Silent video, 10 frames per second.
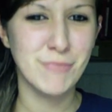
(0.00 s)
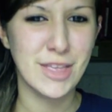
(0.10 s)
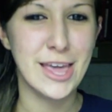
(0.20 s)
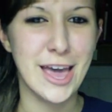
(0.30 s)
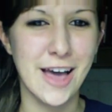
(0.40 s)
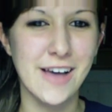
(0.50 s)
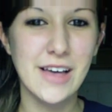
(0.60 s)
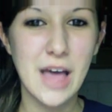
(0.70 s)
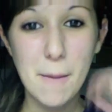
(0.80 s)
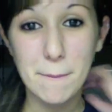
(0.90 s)
Yeah.
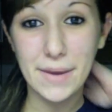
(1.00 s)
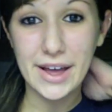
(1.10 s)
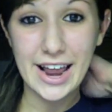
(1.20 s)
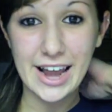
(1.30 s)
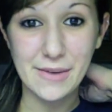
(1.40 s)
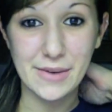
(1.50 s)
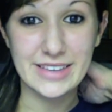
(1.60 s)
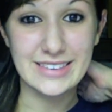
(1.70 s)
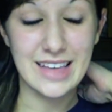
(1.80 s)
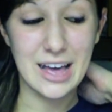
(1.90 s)
But
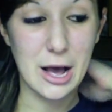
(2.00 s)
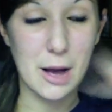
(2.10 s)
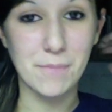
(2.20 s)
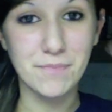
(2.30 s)
anyways, um,